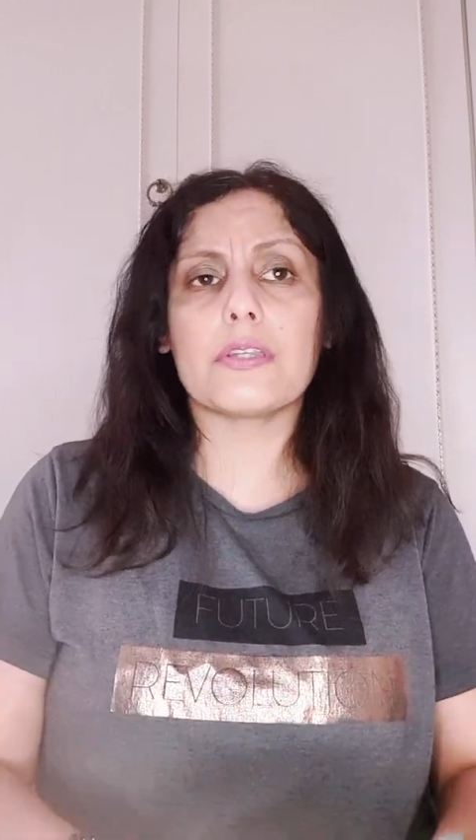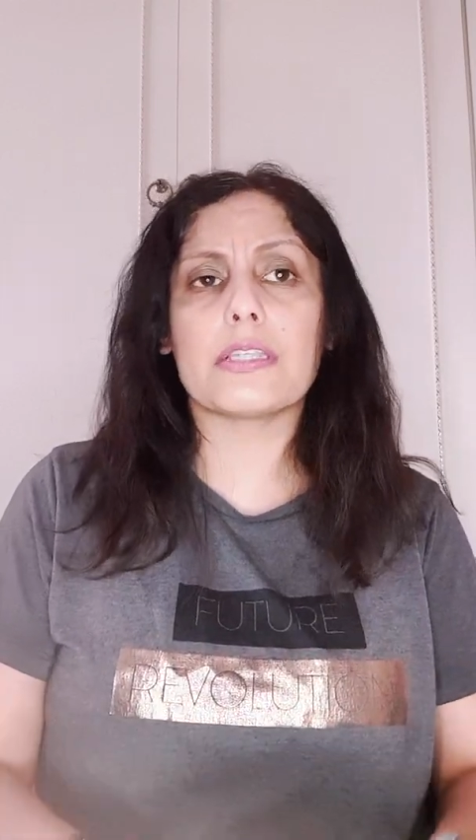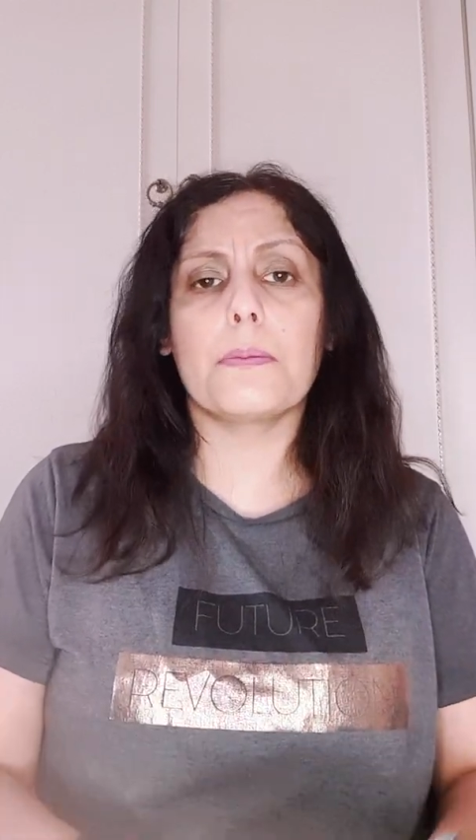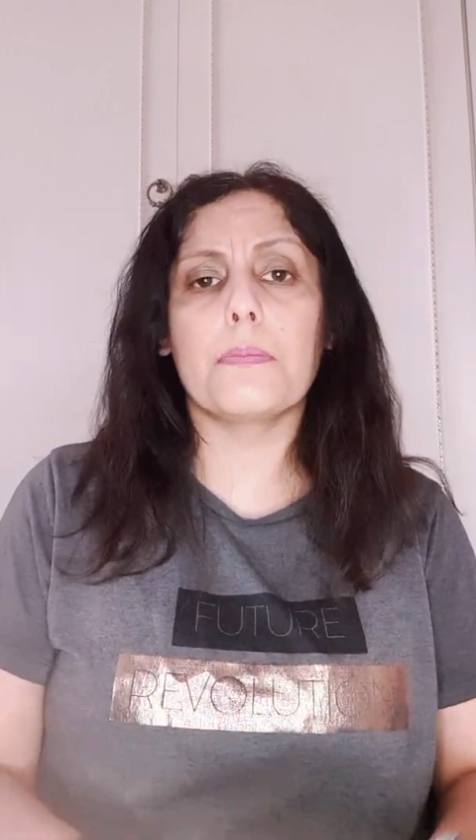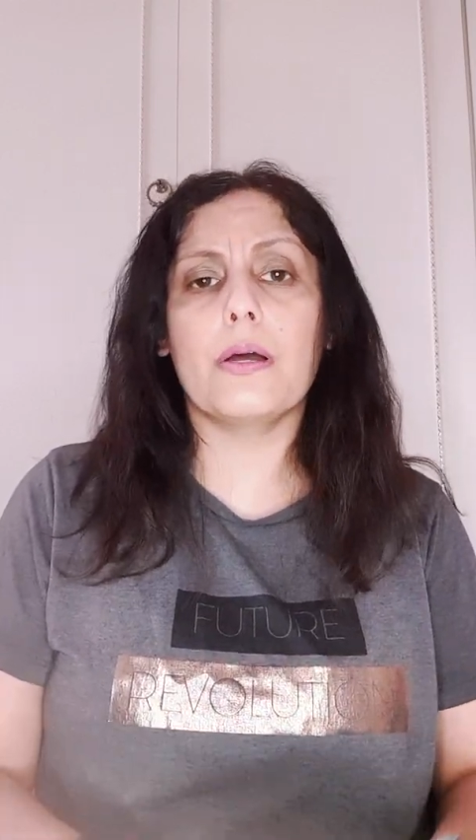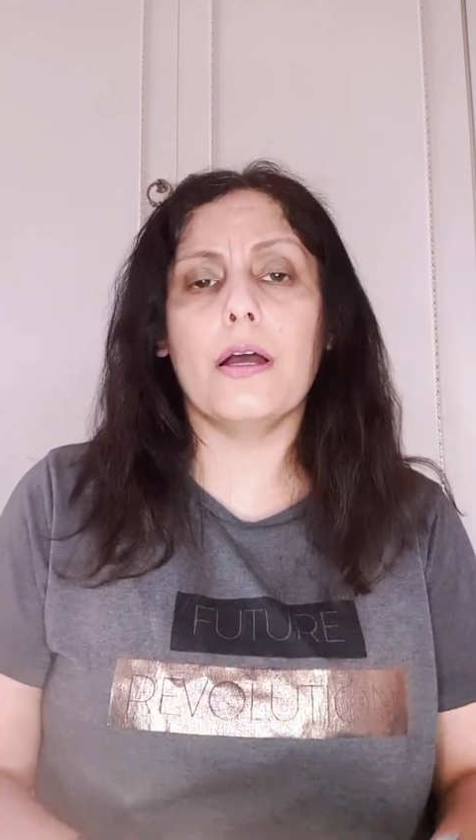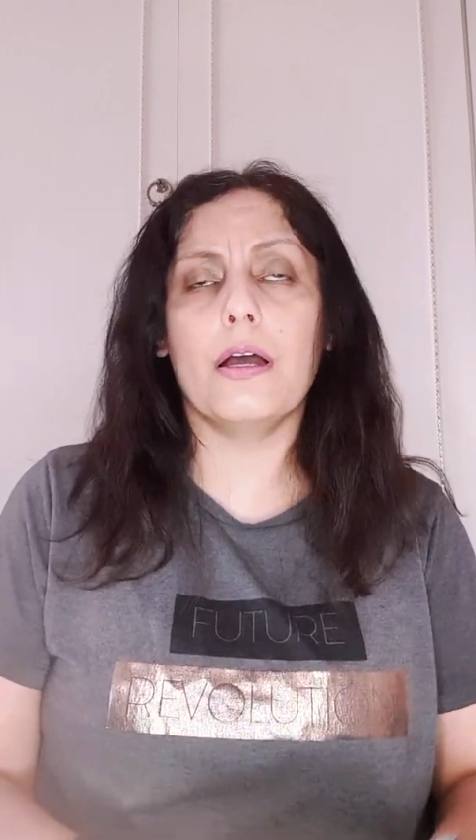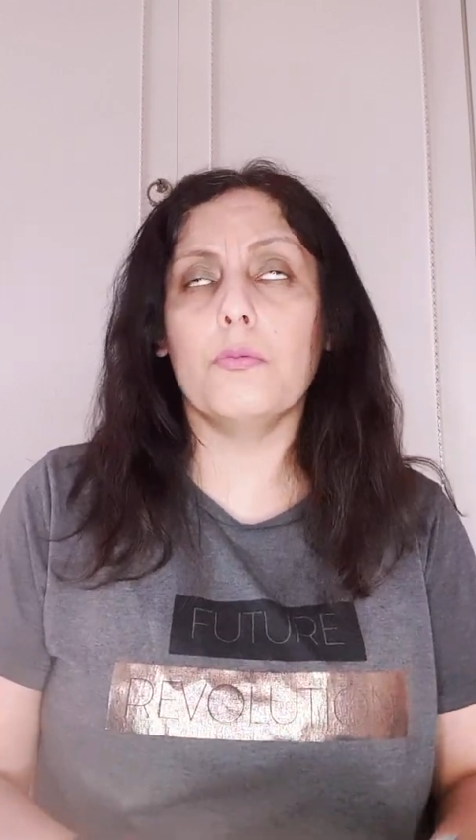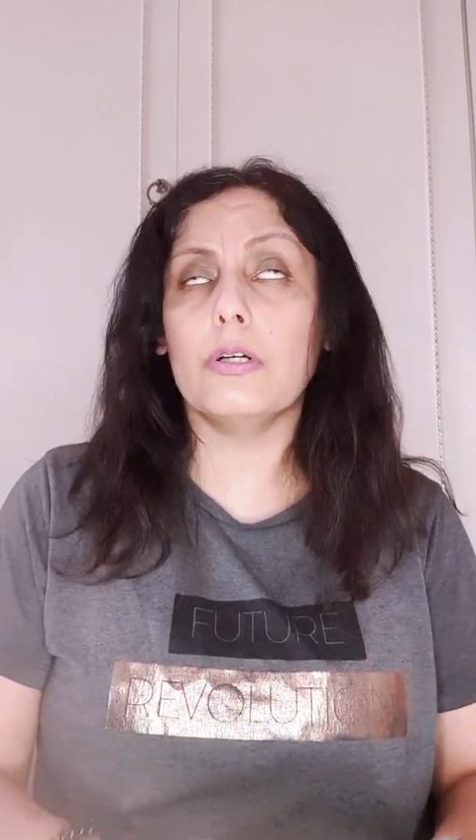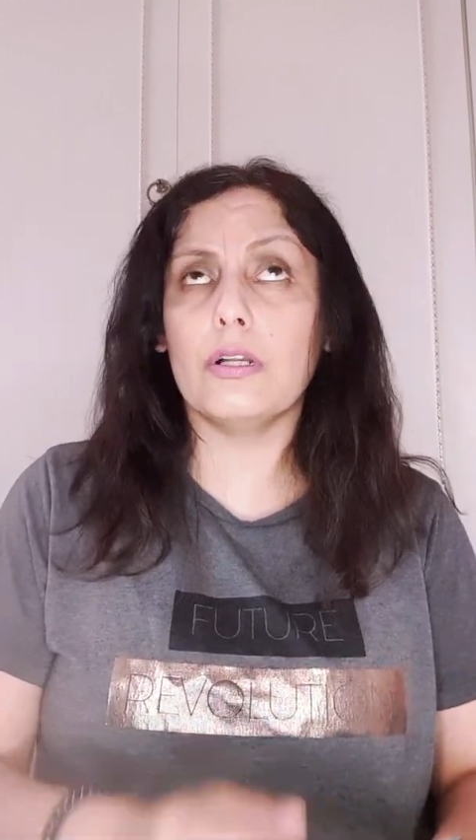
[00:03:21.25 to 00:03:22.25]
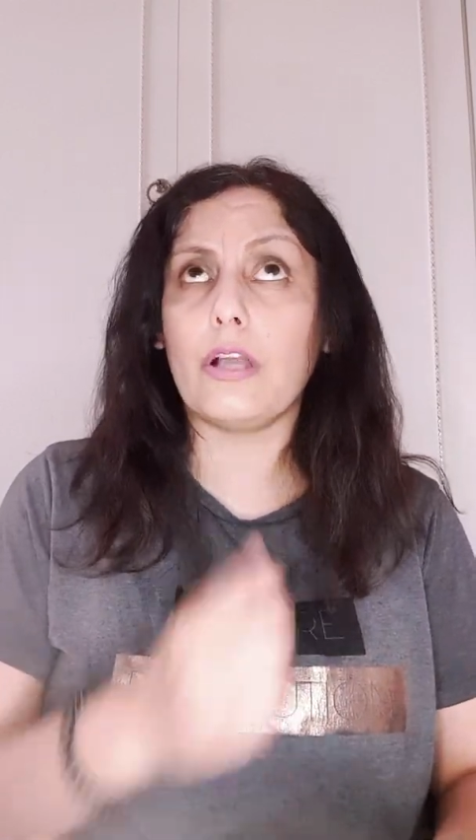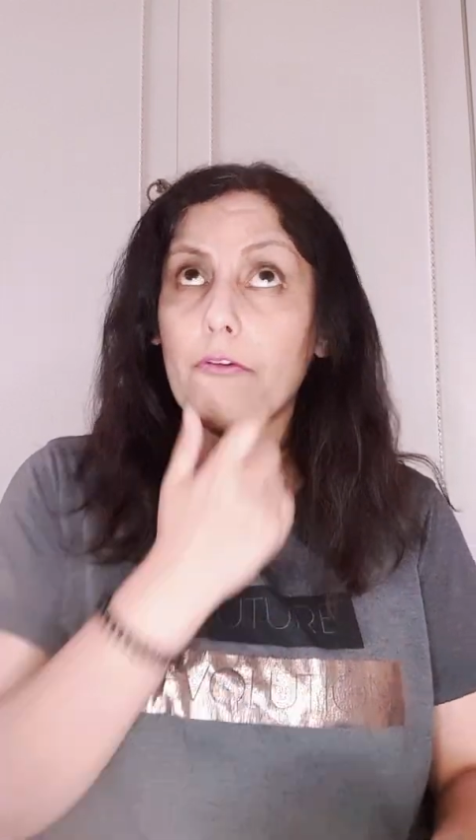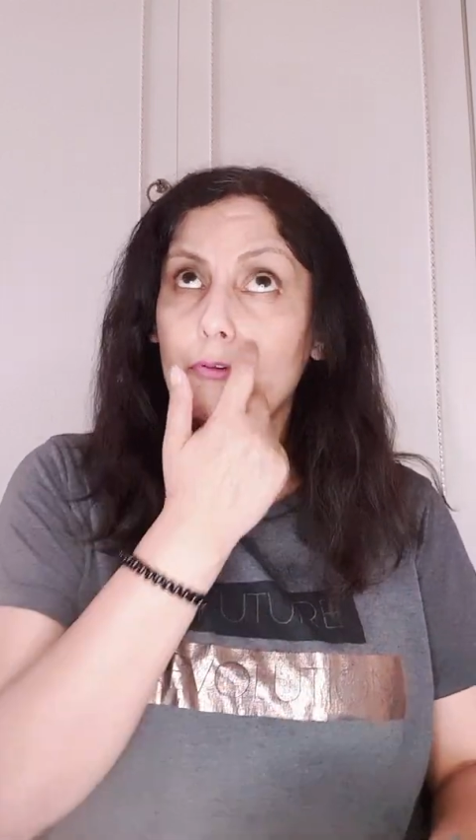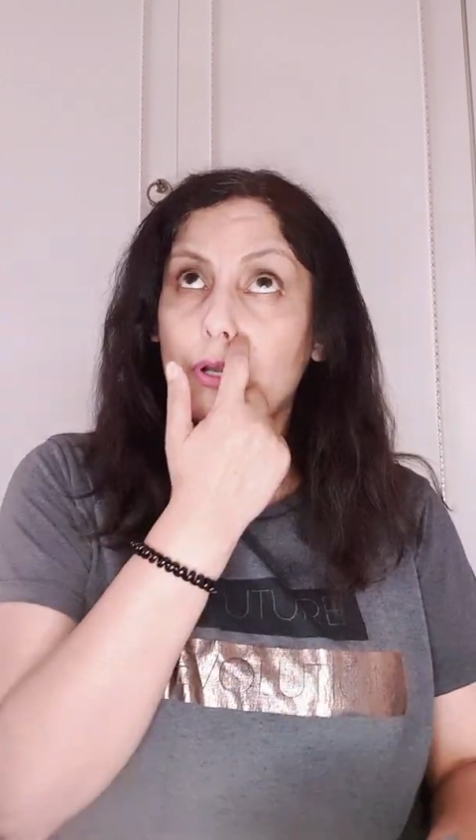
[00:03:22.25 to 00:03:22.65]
we're going to go through a